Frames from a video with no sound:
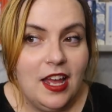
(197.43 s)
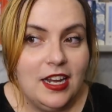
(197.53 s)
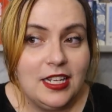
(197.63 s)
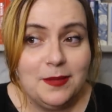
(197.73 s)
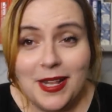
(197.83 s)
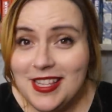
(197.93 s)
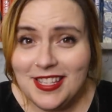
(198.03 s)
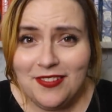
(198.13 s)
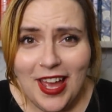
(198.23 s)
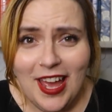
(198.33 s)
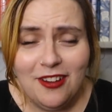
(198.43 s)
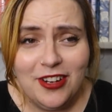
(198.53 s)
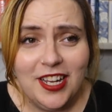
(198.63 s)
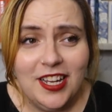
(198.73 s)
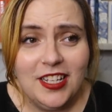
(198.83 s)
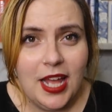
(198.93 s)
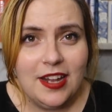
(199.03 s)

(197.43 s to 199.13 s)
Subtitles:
an expensive area.